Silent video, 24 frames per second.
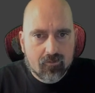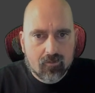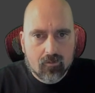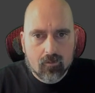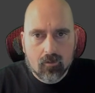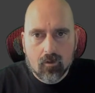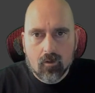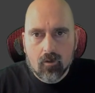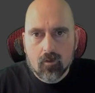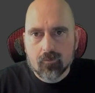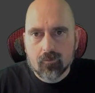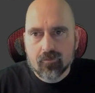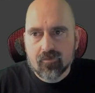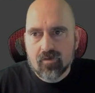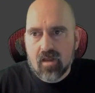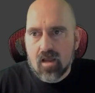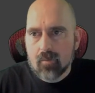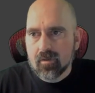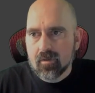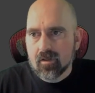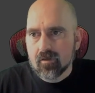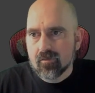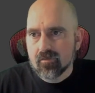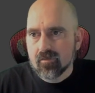Oh,
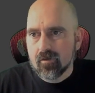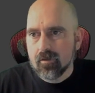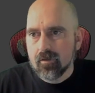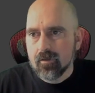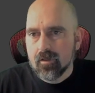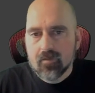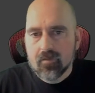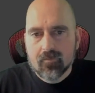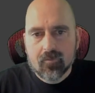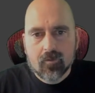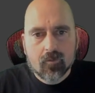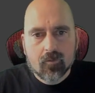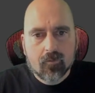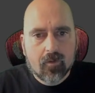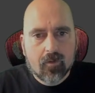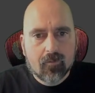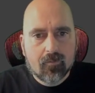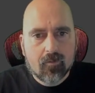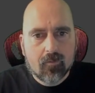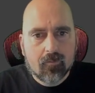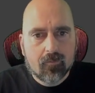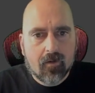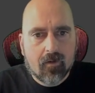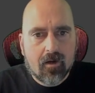snapping is on. If
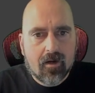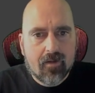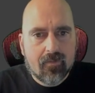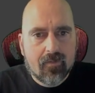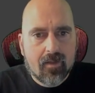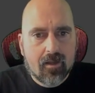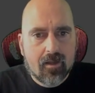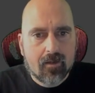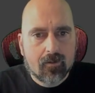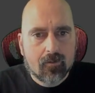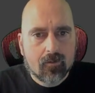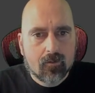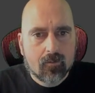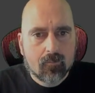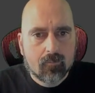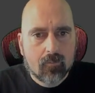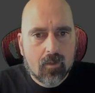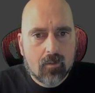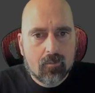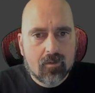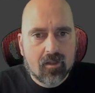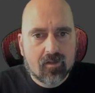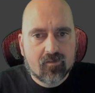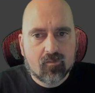you find that,
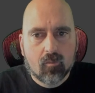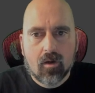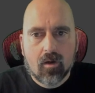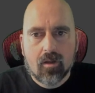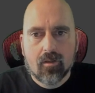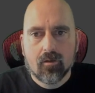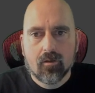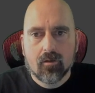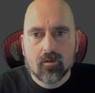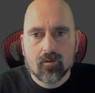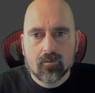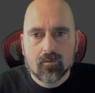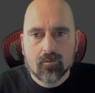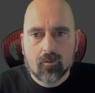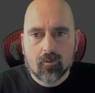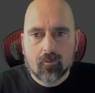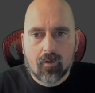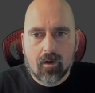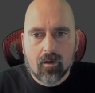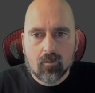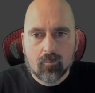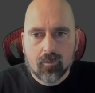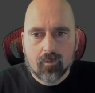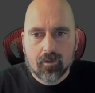maybe that's why the
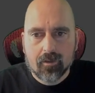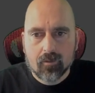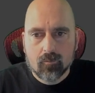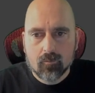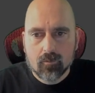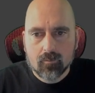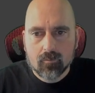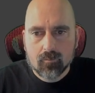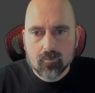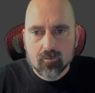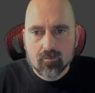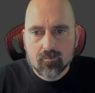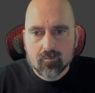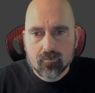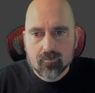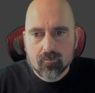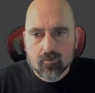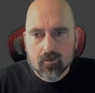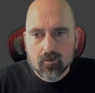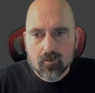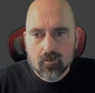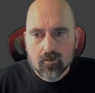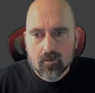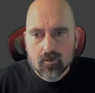ground plane wouldn't move
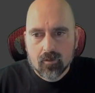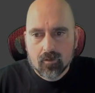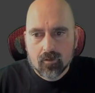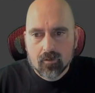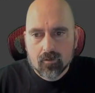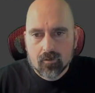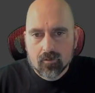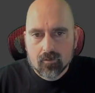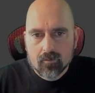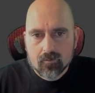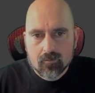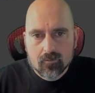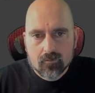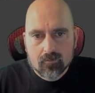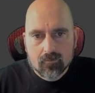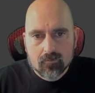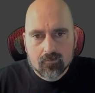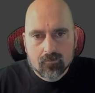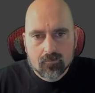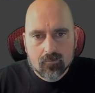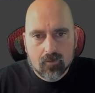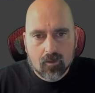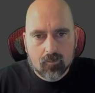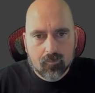before.
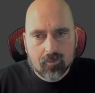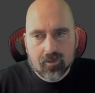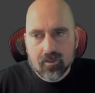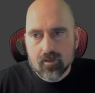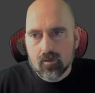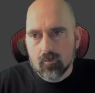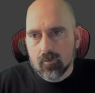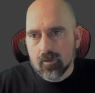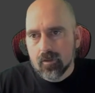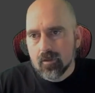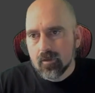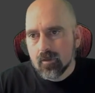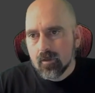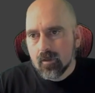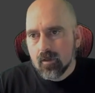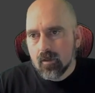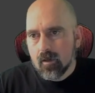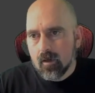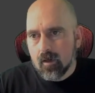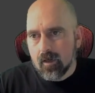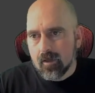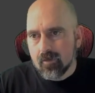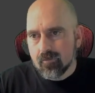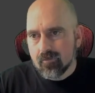But anyway,
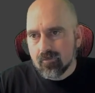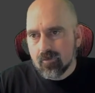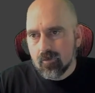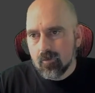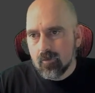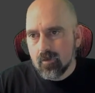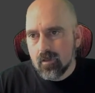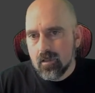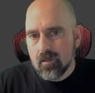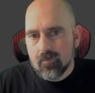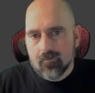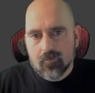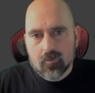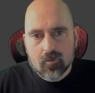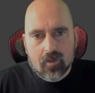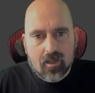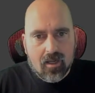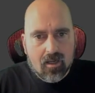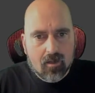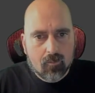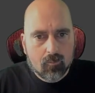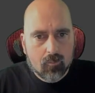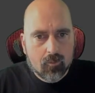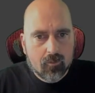all right. So if you
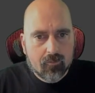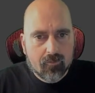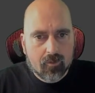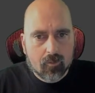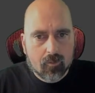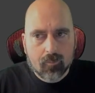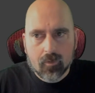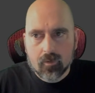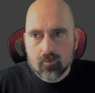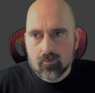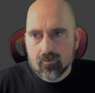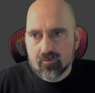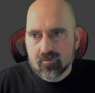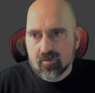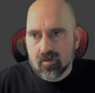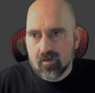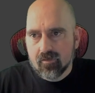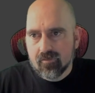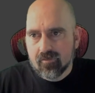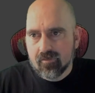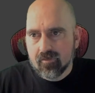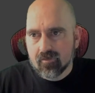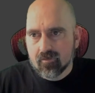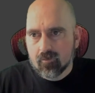can't move your bones because
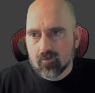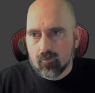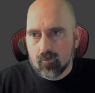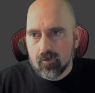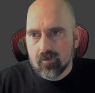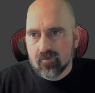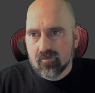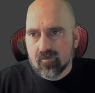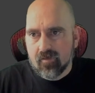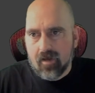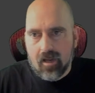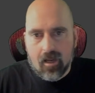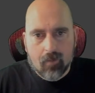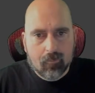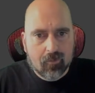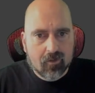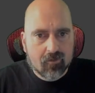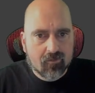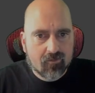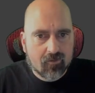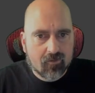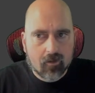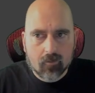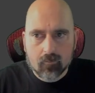this grid snapping
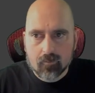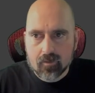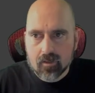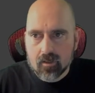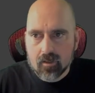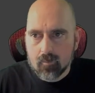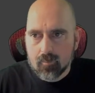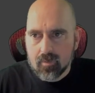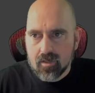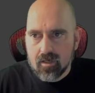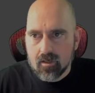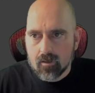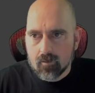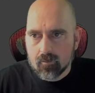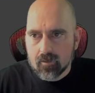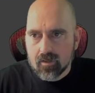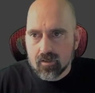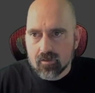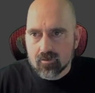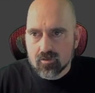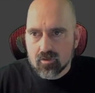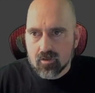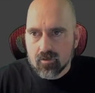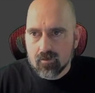is on, we got up here. We
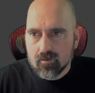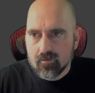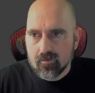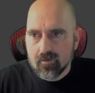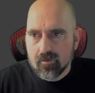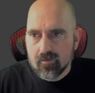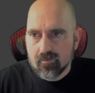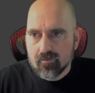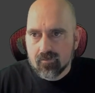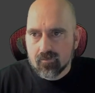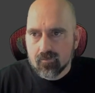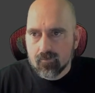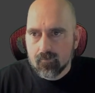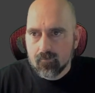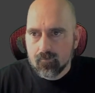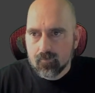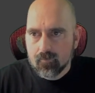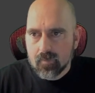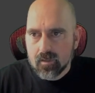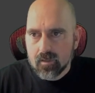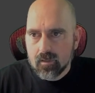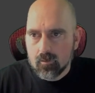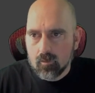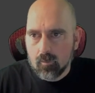got to turn this
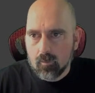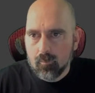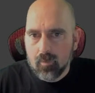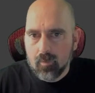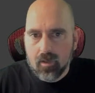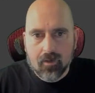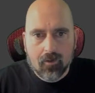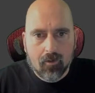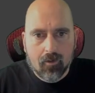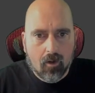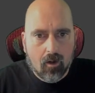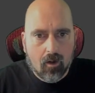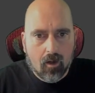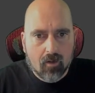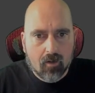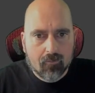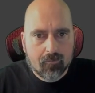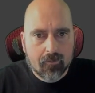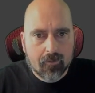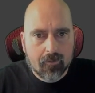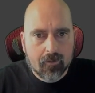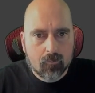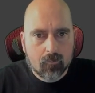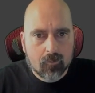little button off,
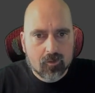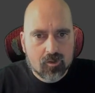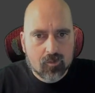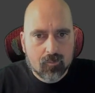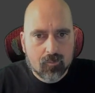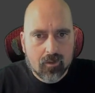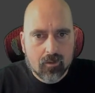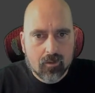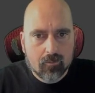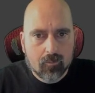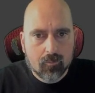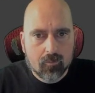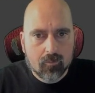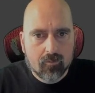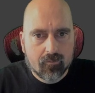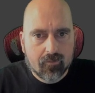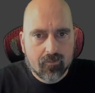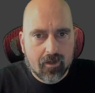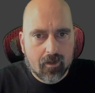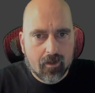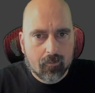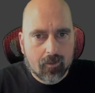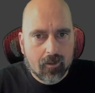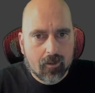and then we should be able to move.
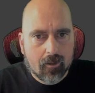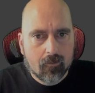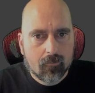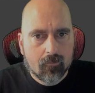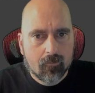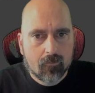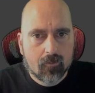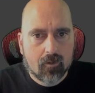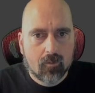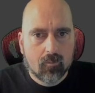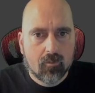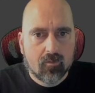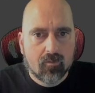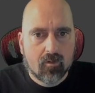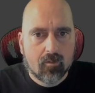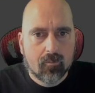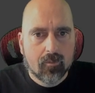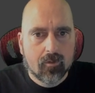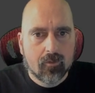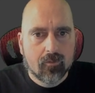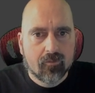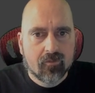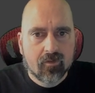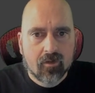There we go. And move our
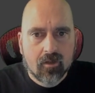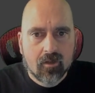bones.